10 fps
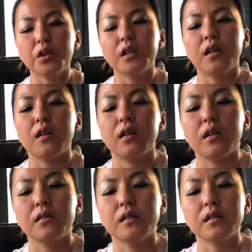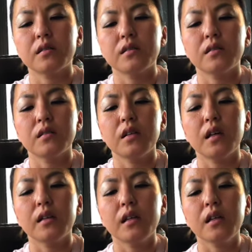that are, I
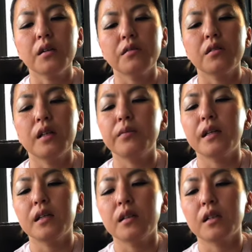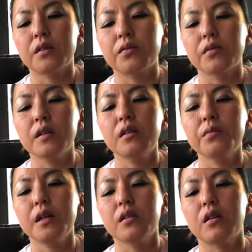think I'm going to leave it in here for a little
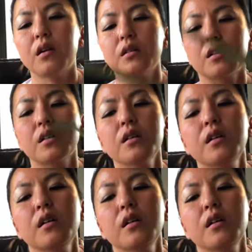bit longer.